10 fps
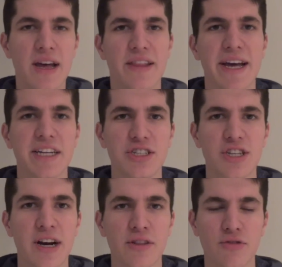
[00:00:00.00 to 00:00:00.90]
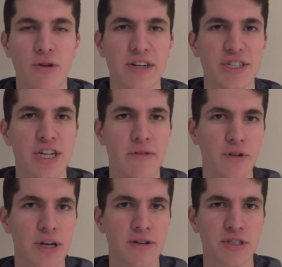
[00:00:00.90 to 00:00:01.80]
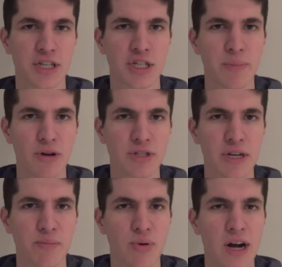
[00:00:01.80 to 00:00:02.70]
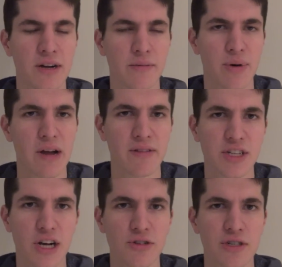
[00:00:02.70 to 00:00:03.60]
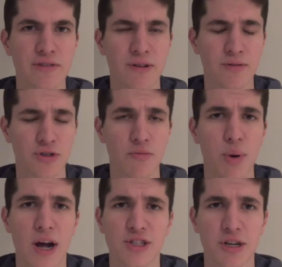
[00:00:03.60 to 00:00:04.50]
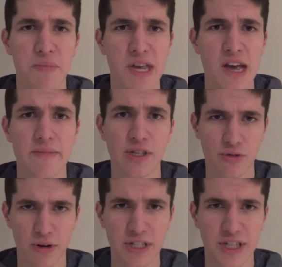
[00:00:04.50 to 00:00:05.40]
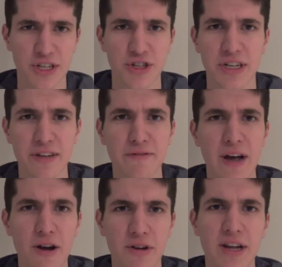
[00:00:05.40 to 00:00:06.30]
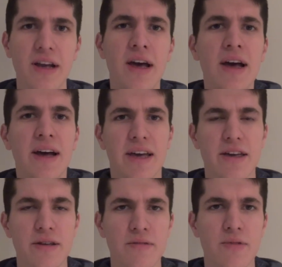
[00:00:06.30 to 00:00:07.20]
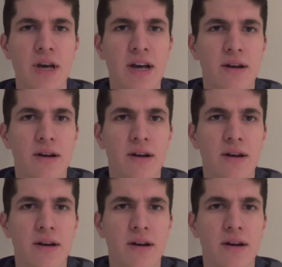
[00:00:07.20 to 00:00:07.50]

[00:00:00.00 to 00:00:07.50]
that he's done throughout several years, exposing private intelligence firms through Project PM, his organization he founded, in